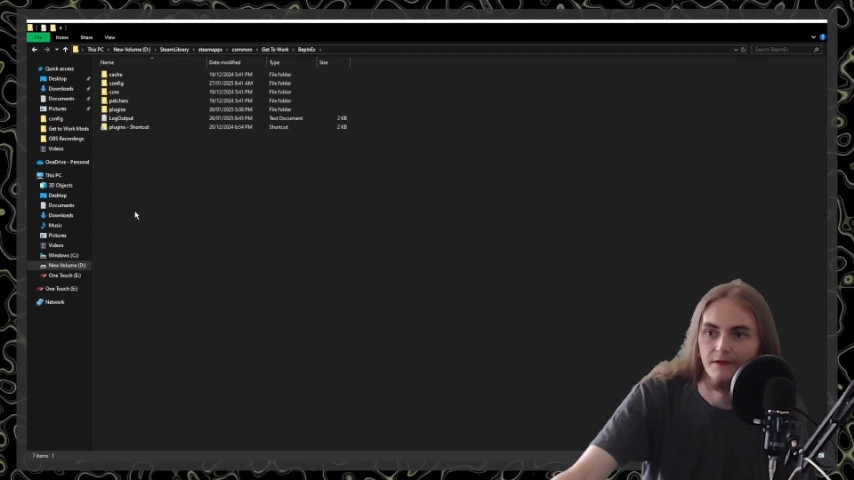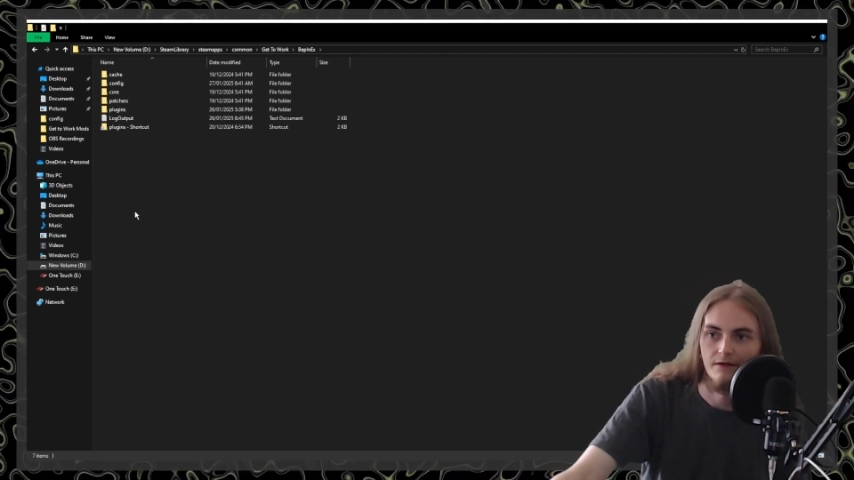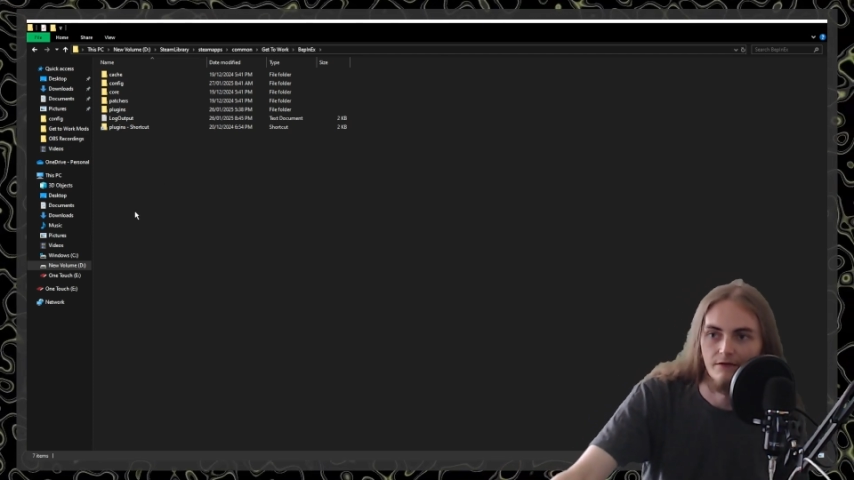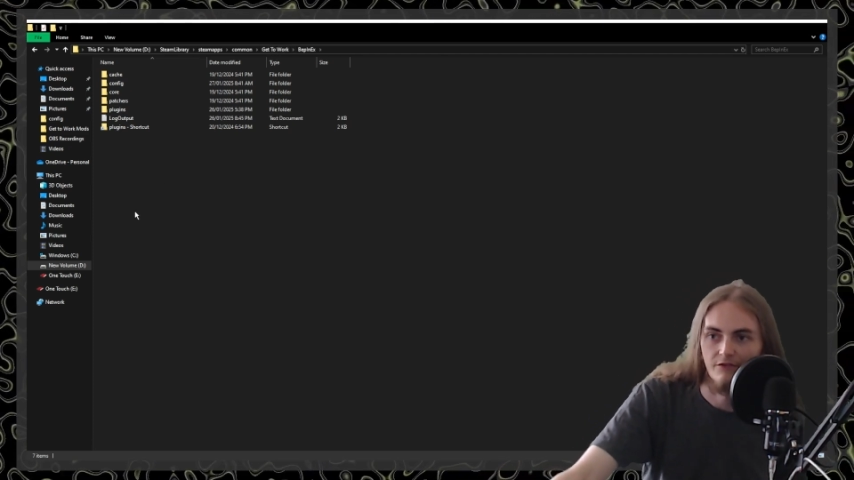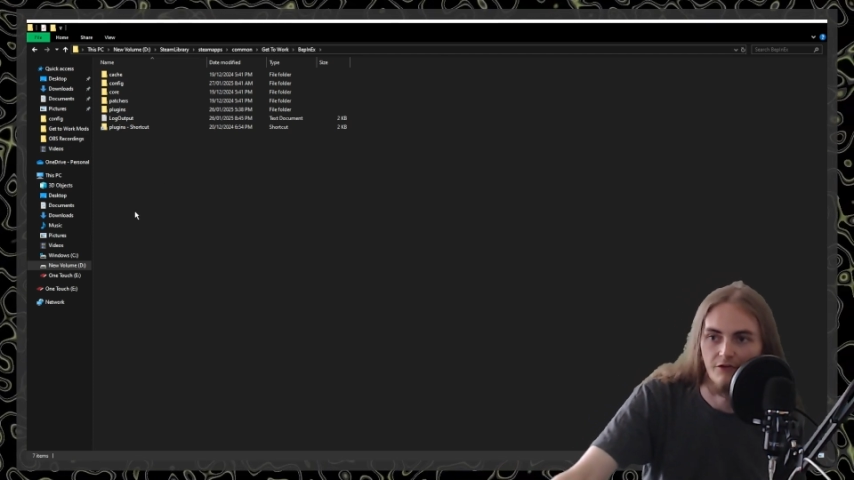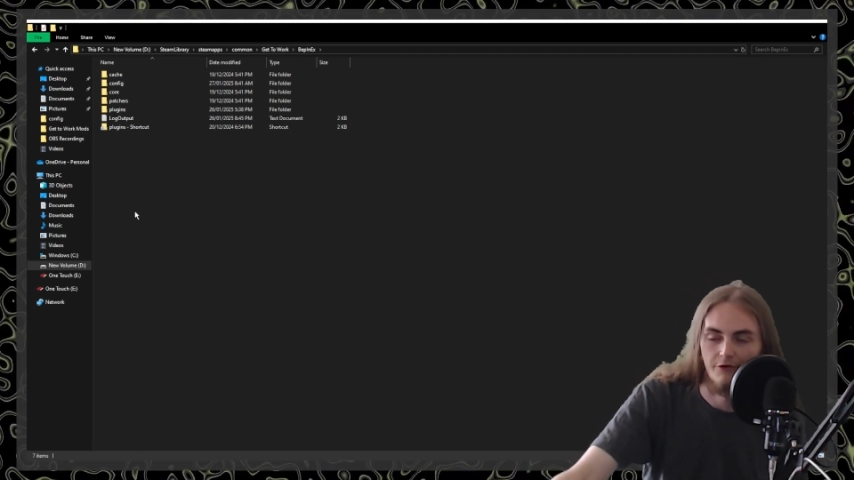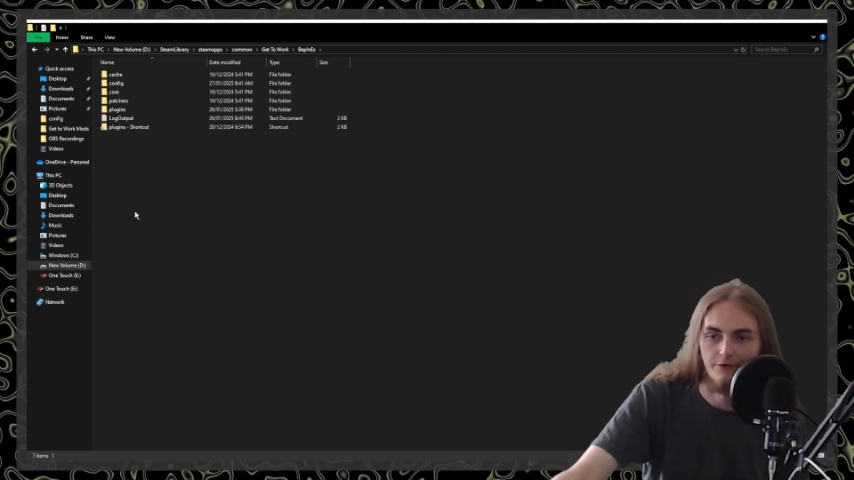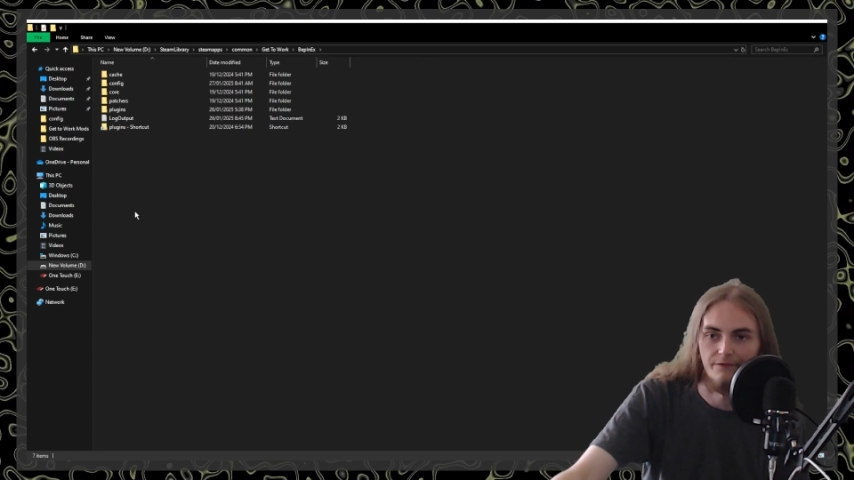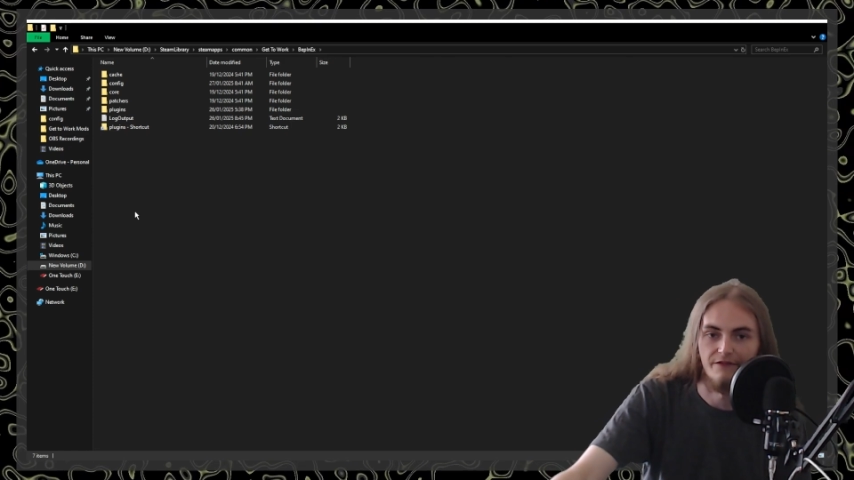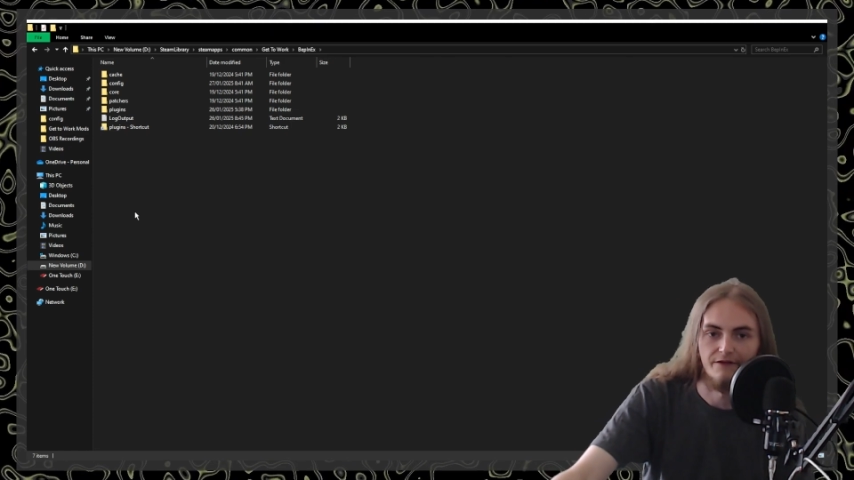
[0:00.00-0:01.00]
So
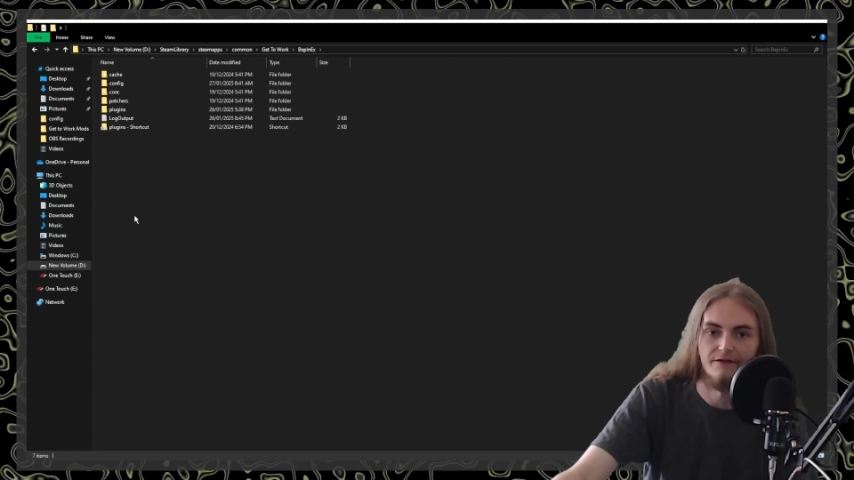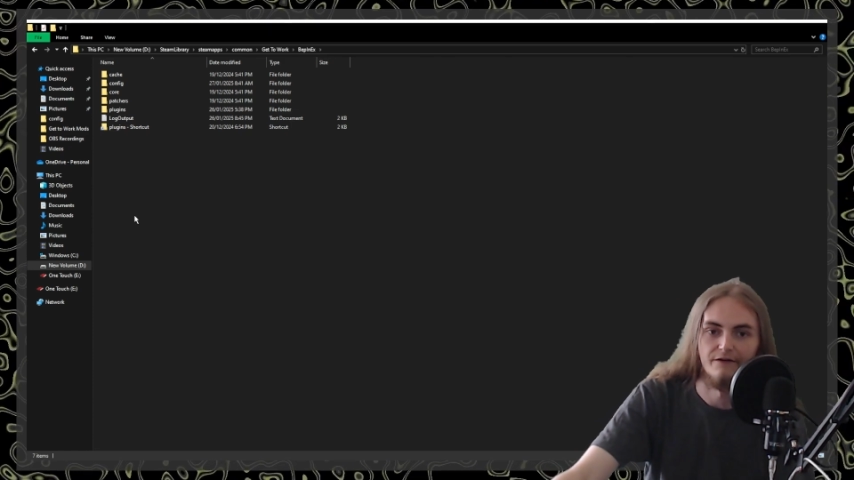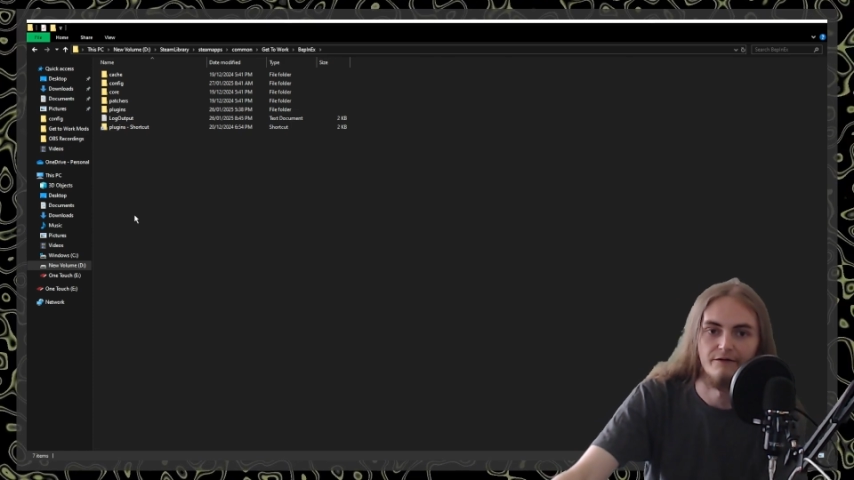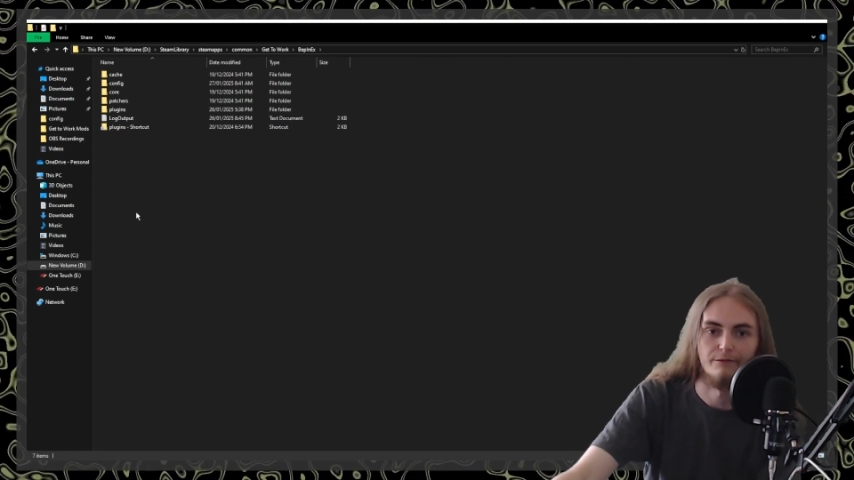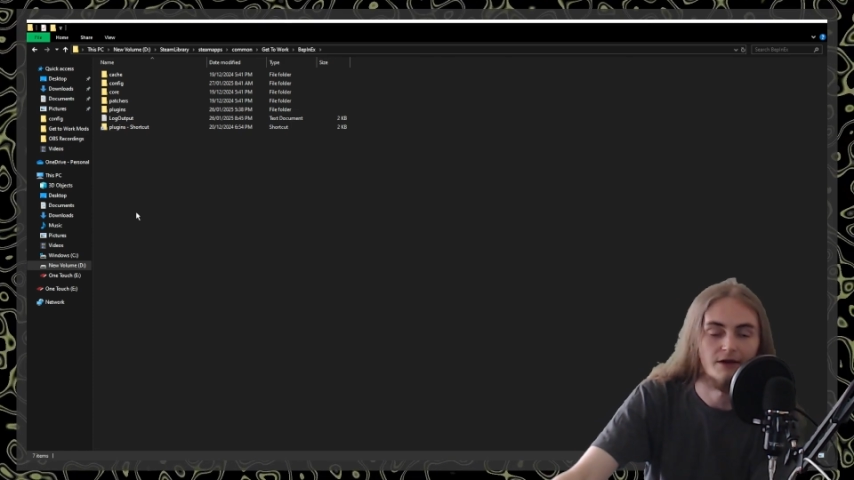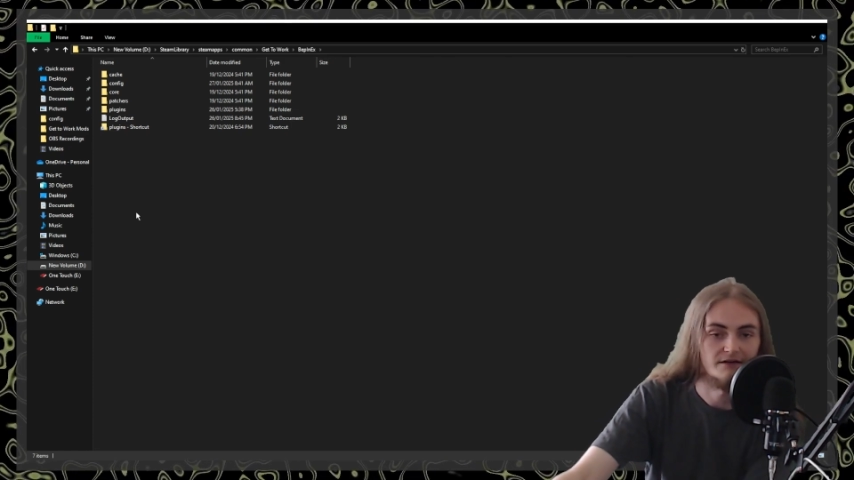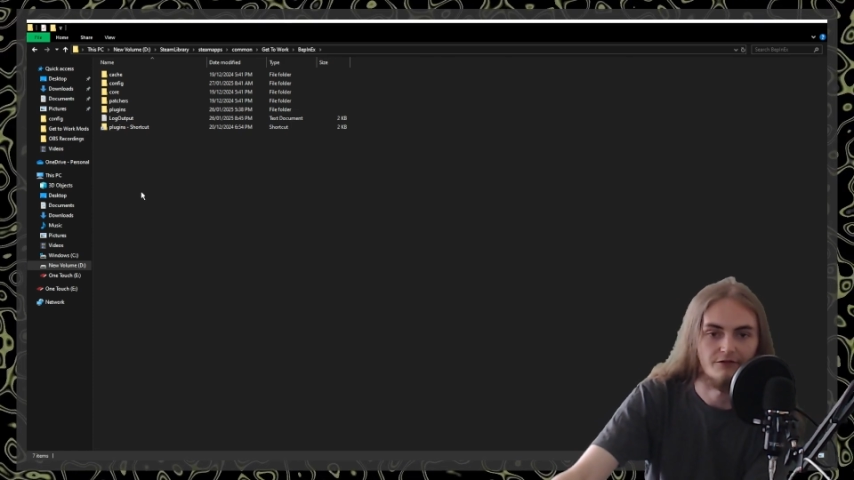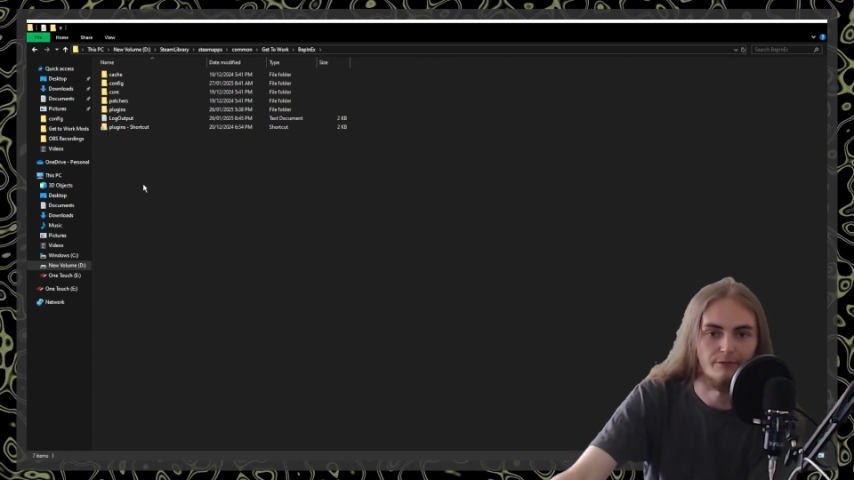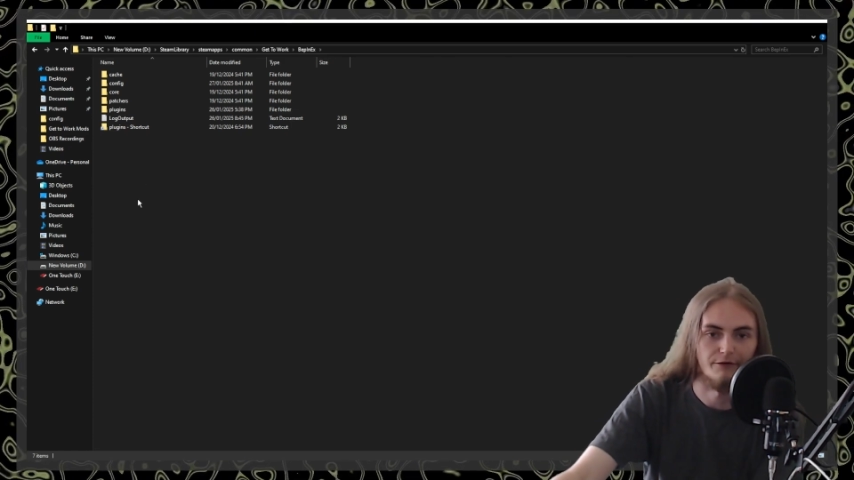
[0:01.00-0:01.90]
the practice mod